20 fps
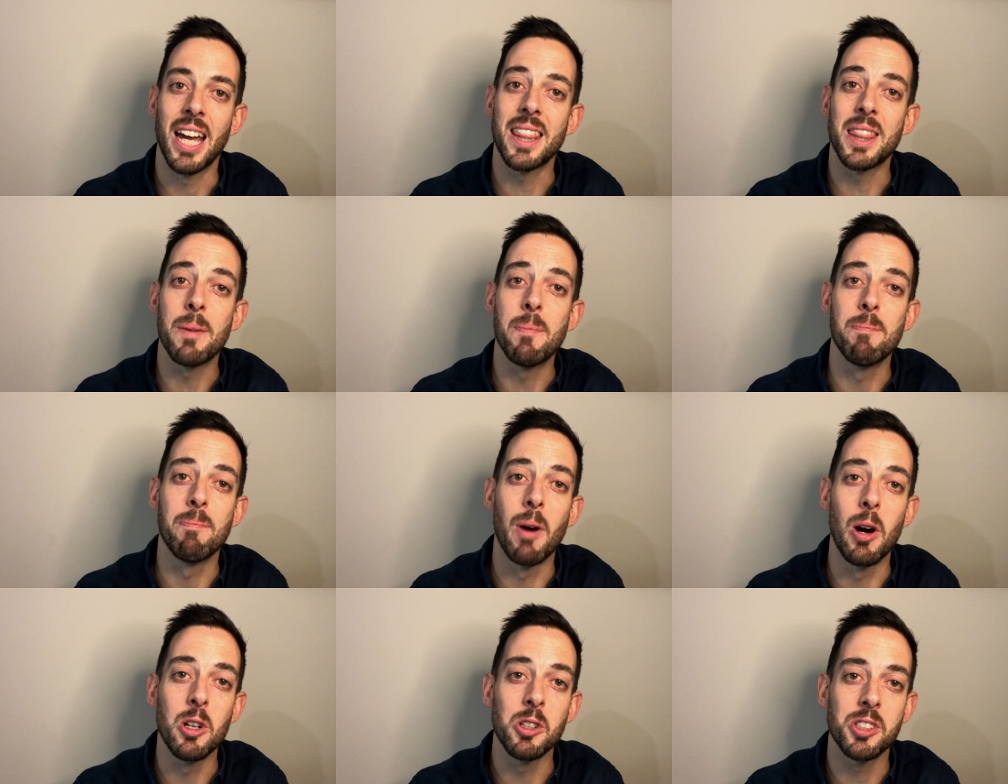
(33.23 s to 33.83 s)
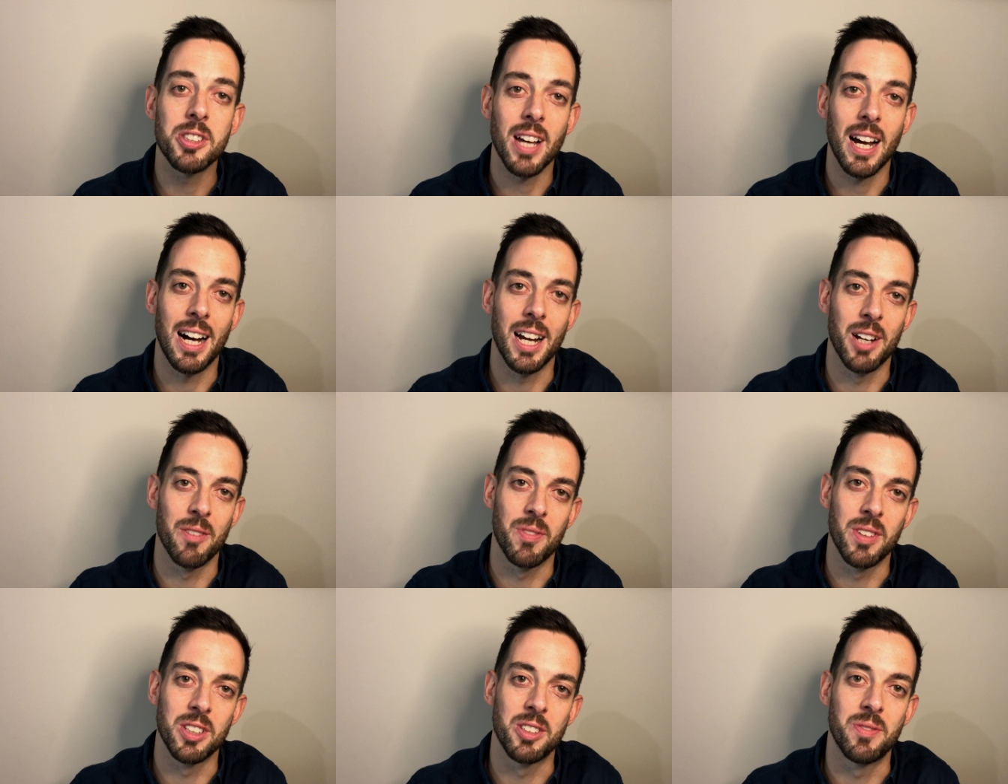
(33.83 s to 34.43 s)
get the most
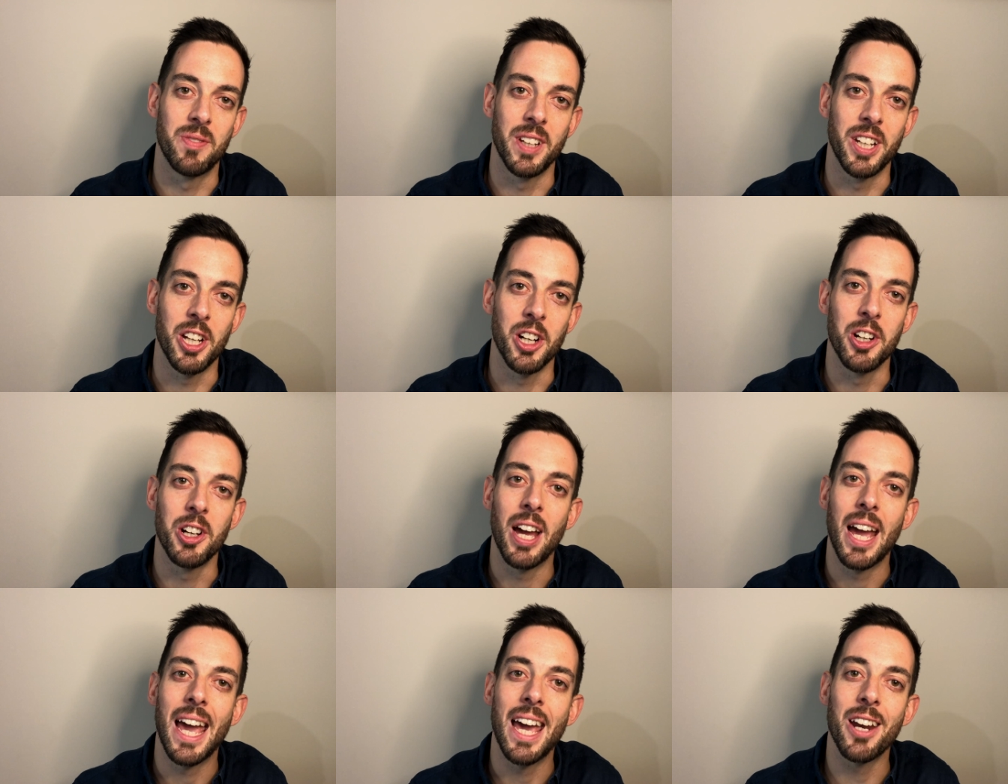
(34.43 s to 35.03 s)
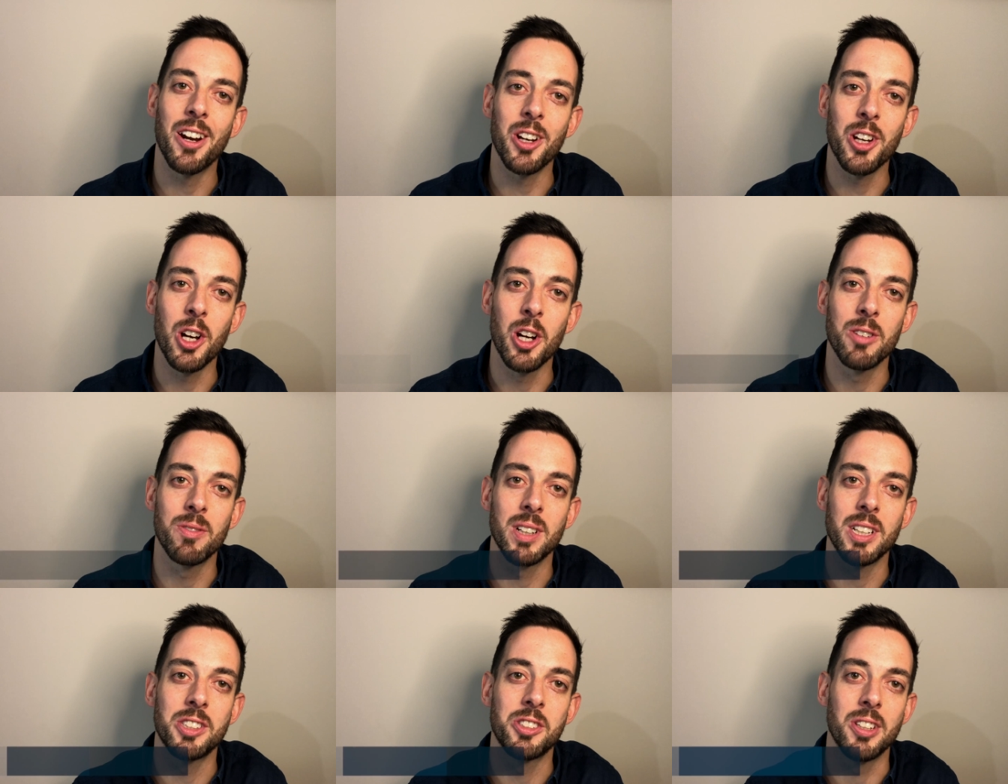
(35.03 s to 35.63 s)
out of this video, head on
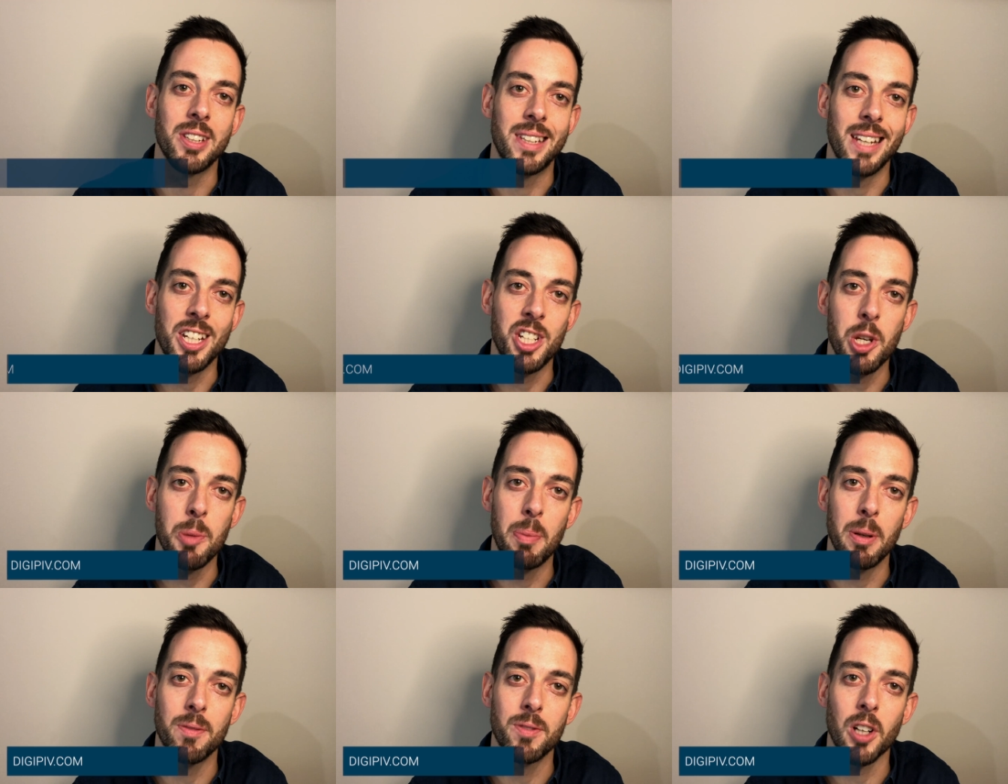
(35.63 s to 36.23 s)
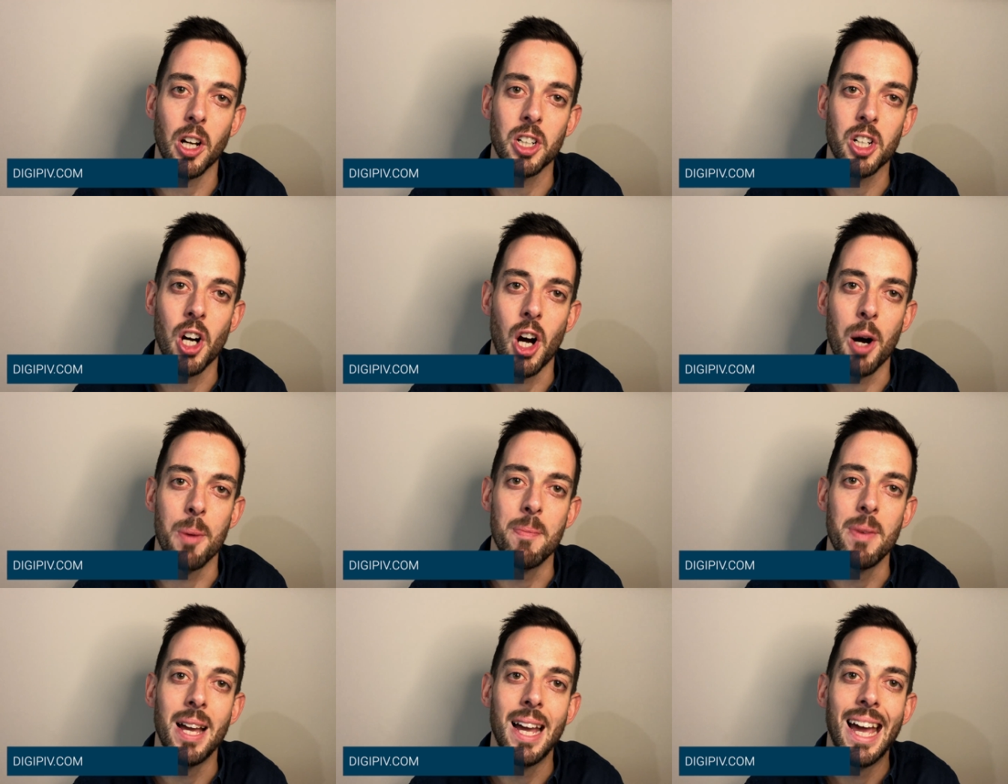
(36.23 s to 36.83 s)
over to
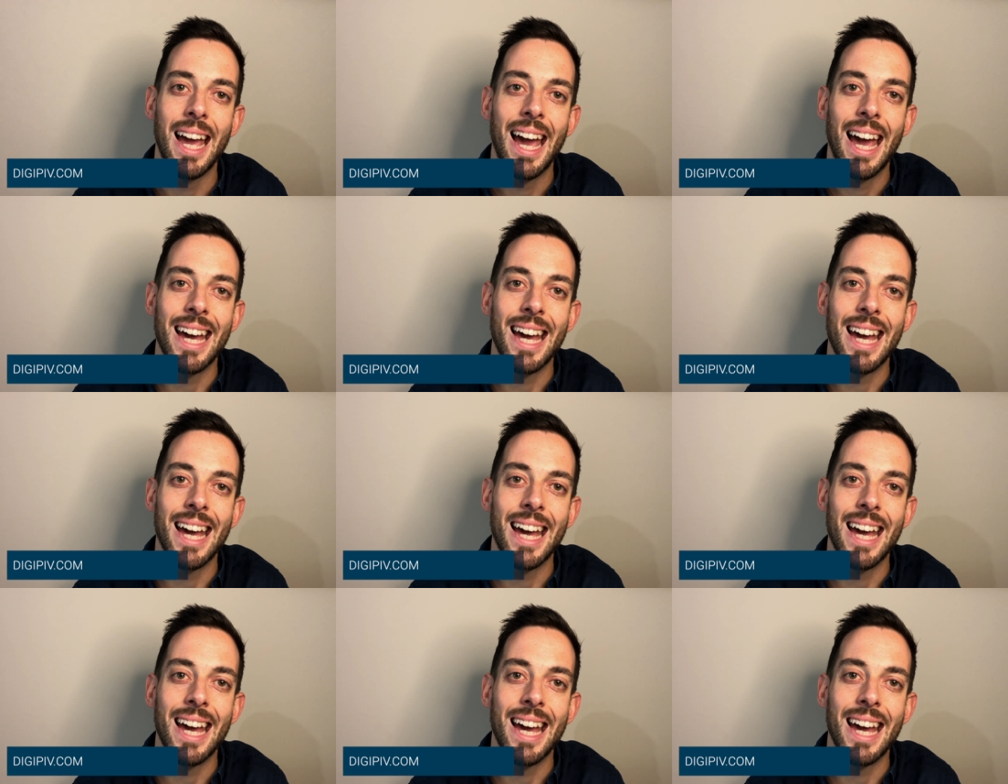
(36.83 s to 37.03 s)
digipiv.com